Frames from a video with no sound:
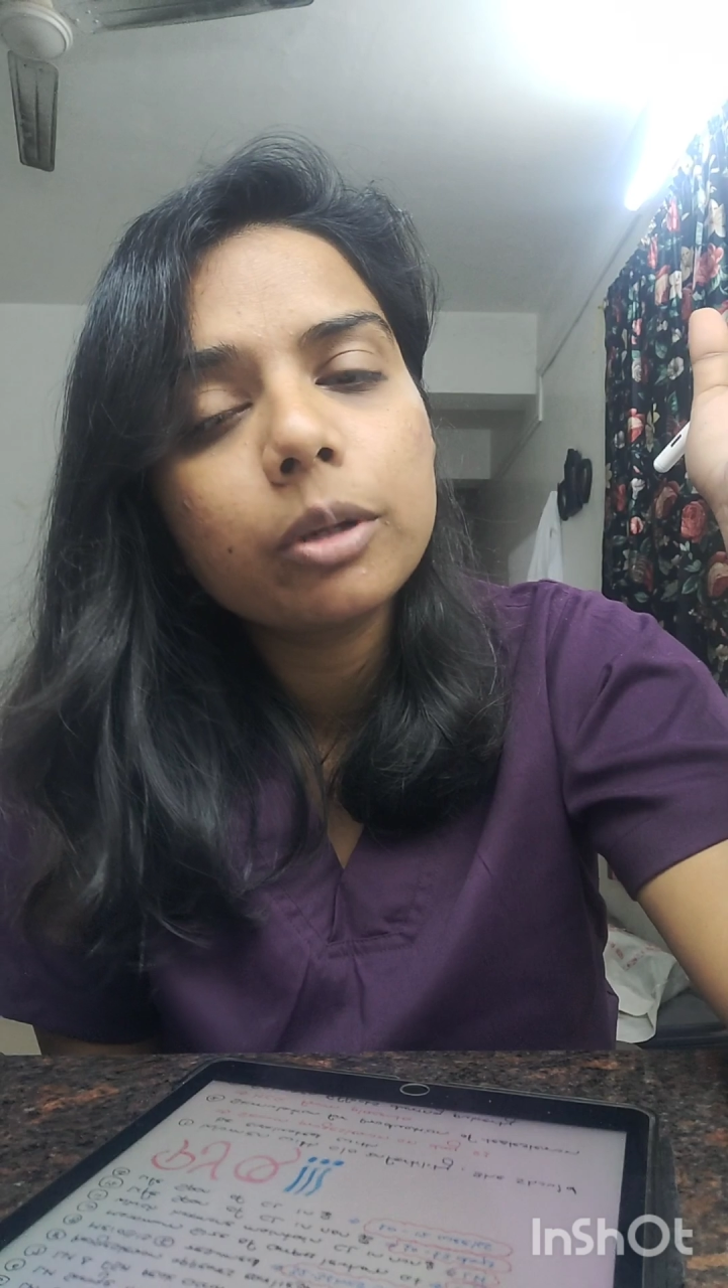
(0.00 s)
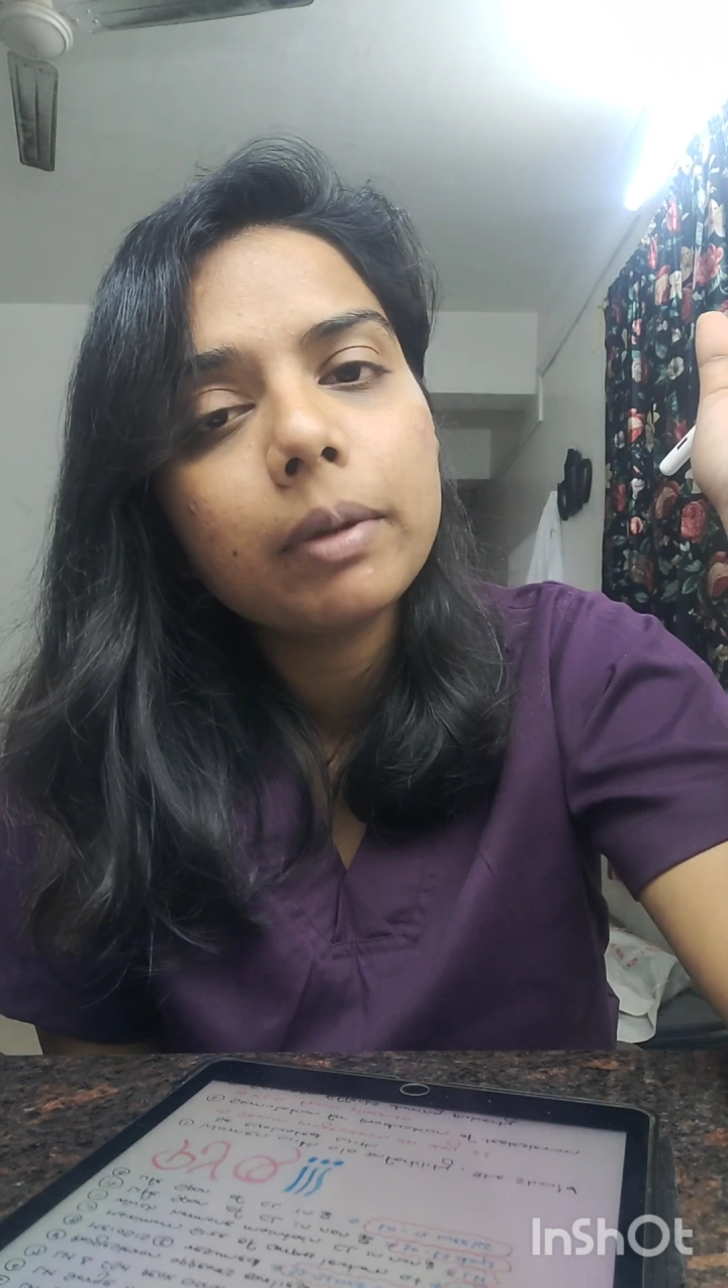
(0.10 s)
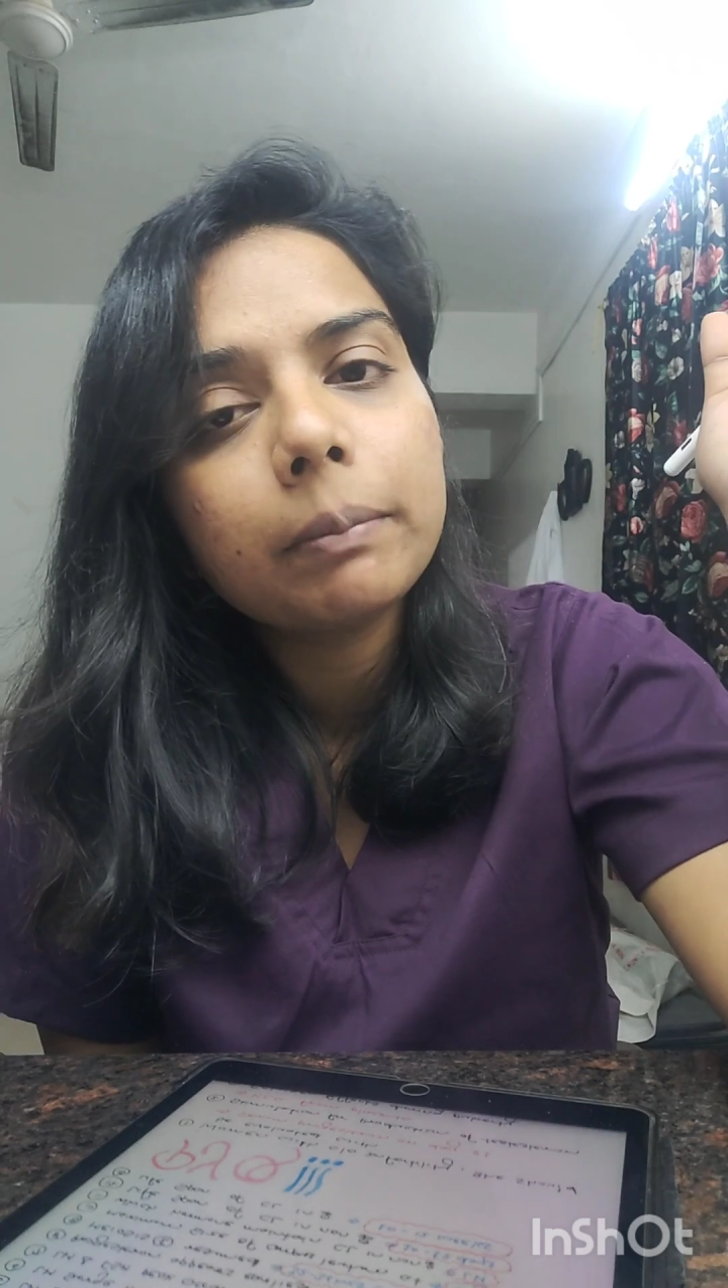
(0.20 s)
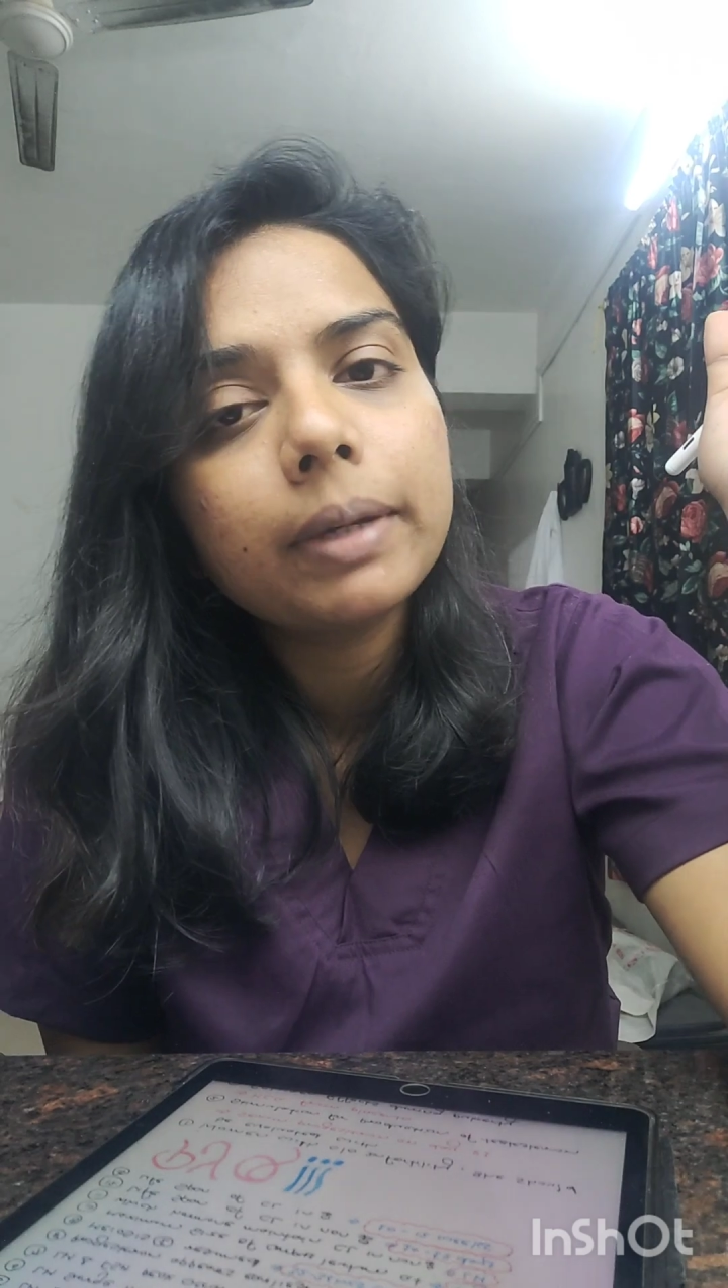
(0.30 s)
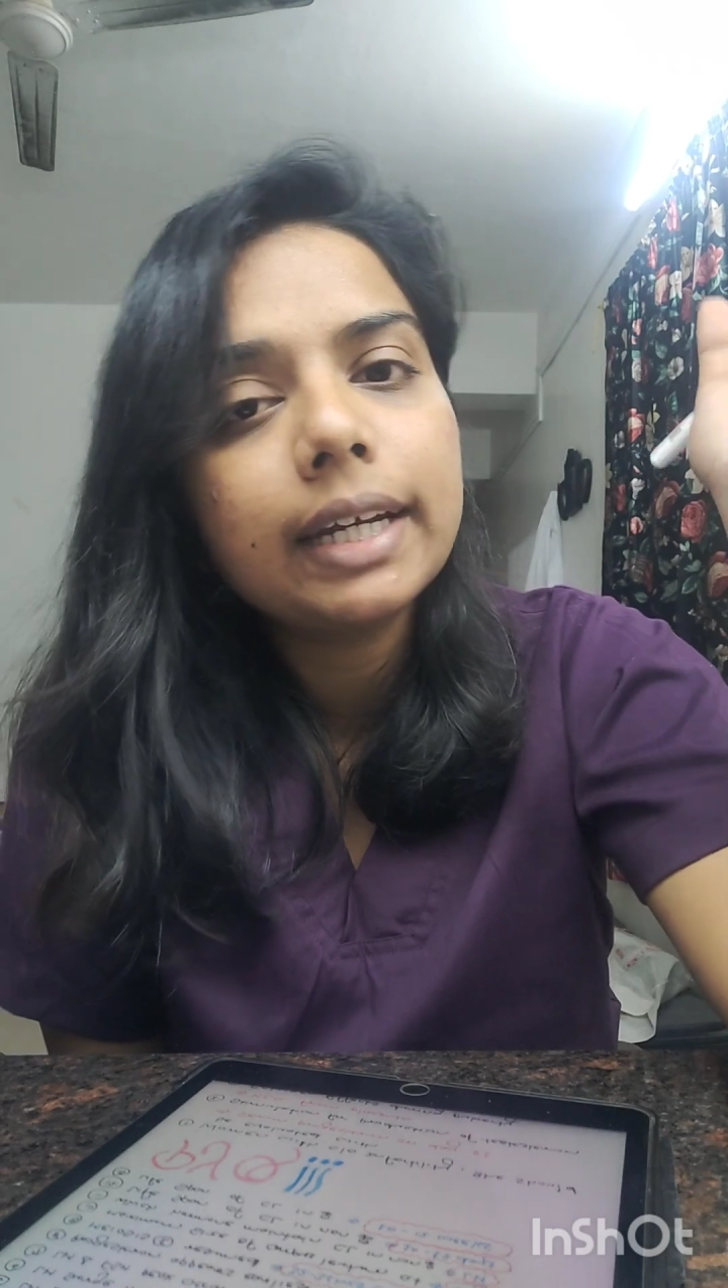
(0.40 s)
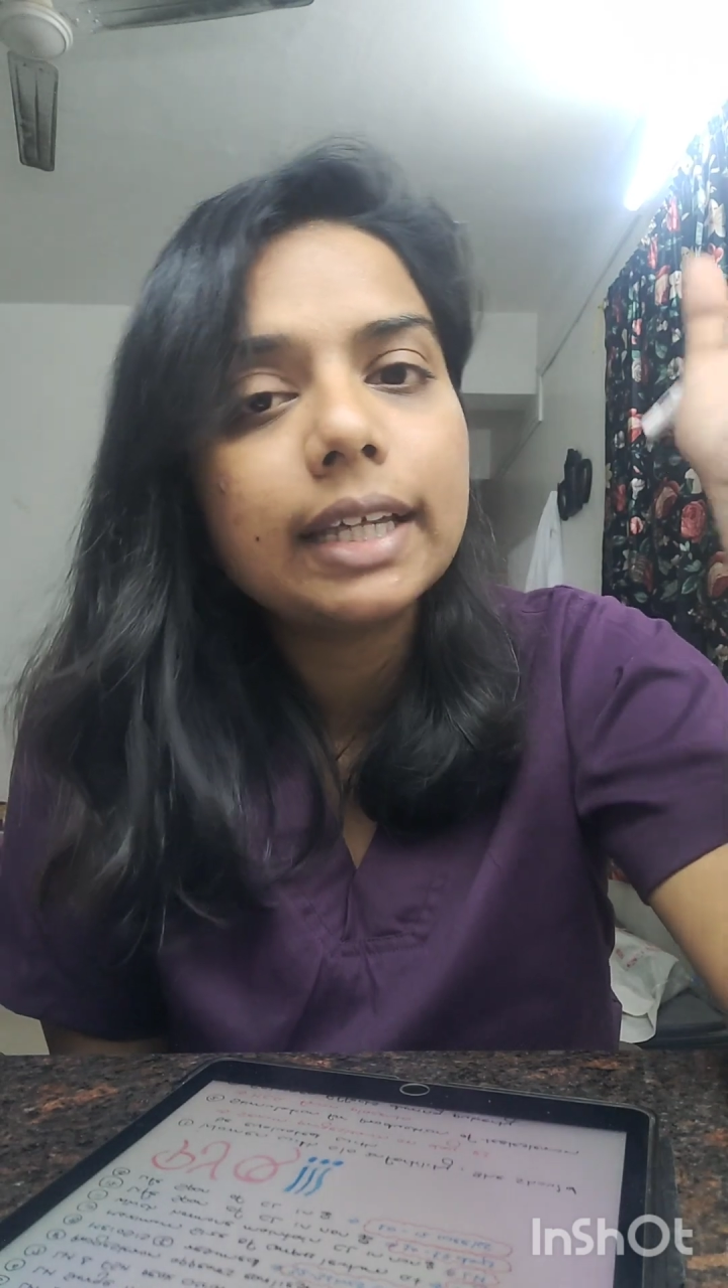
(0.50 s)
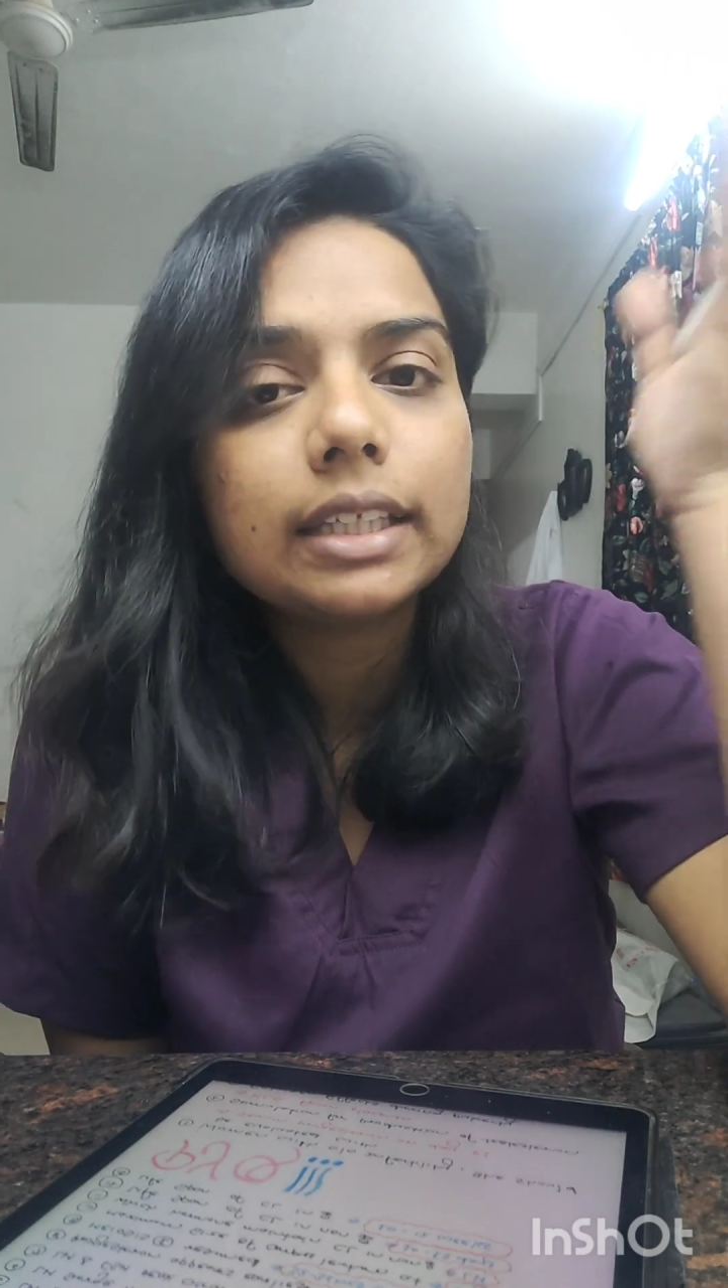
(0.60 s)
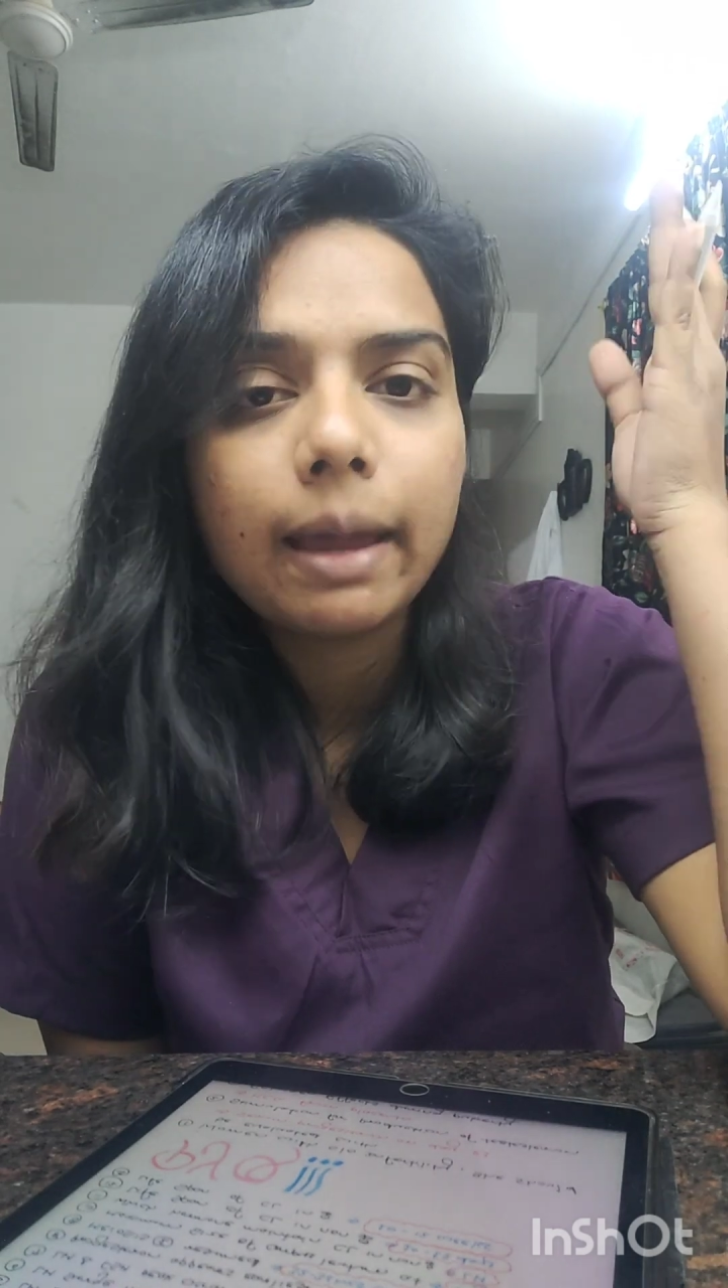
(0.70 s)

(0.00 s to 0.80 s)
remember it as